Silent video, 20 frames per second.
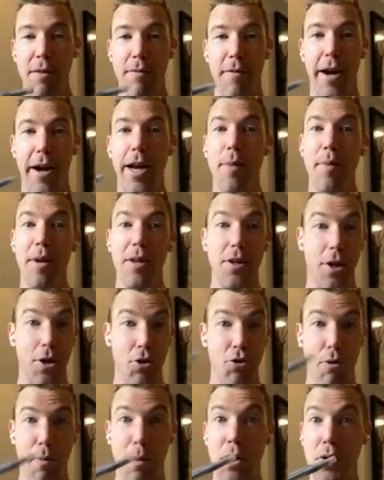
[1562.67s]
B vitamins
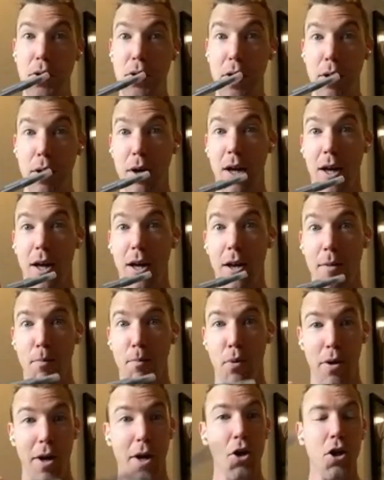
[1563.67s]
contribute to
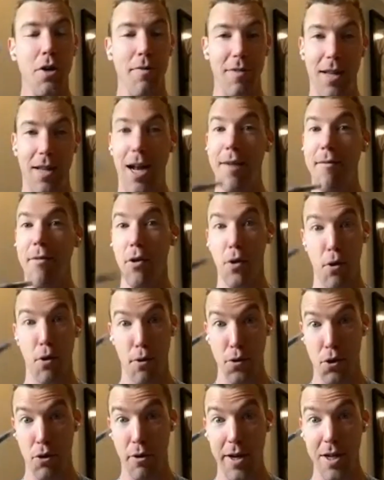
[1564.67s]
the production of a lot of your
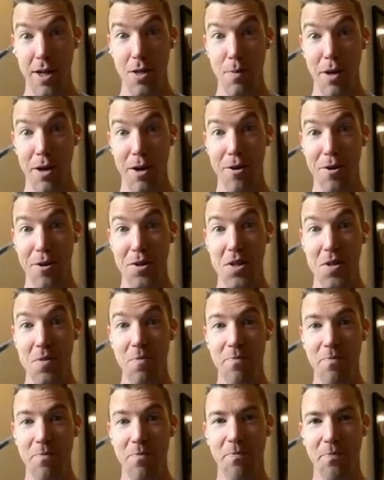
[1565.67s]

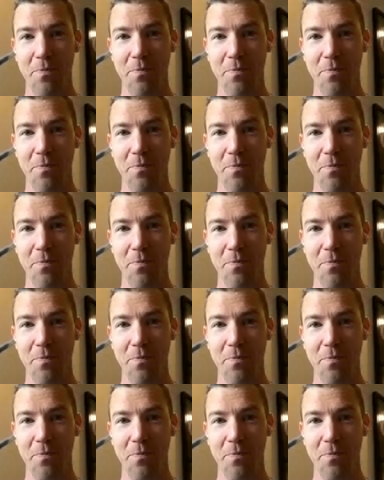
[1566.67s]
neurotransmitters?